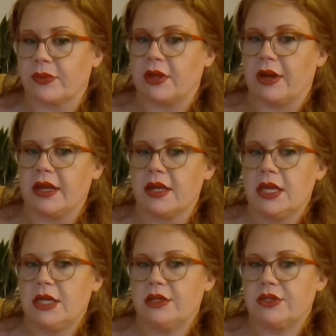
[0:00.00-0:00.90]
All right,
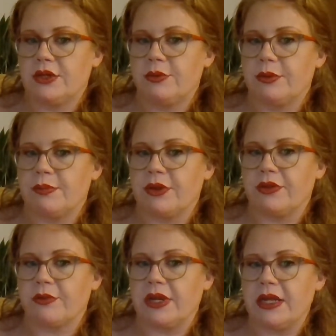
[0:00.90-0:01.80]
so you can put
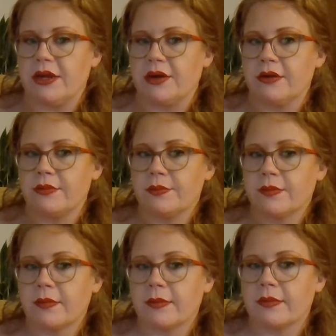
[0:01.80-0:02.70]
3 here
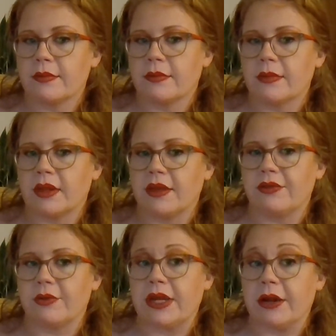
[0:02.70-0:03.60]
and
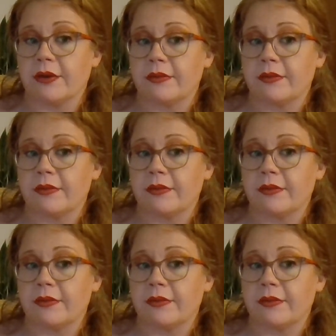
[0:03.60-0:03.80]
3 here.